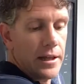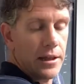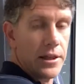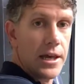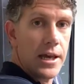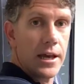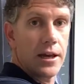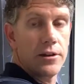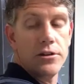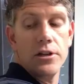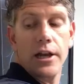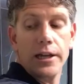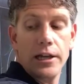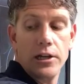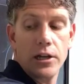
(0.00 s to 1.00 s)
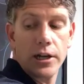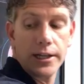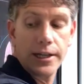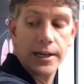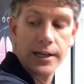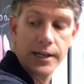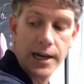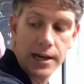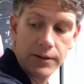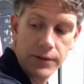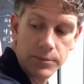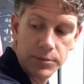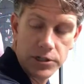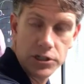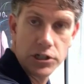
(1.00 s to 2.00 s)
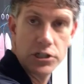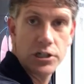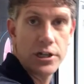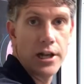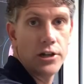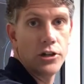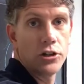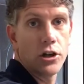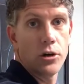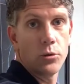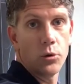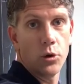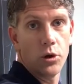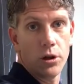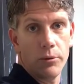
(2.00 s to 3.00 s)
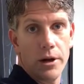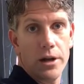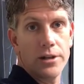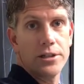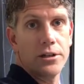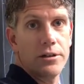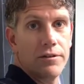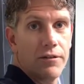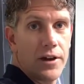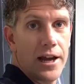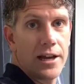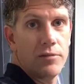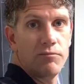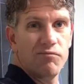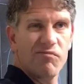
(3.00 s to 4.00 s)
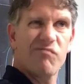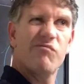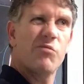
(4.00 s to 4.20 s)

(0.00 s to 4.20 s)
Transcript: Then, again, you're going to get it kind of in position and you're going to roll around until you find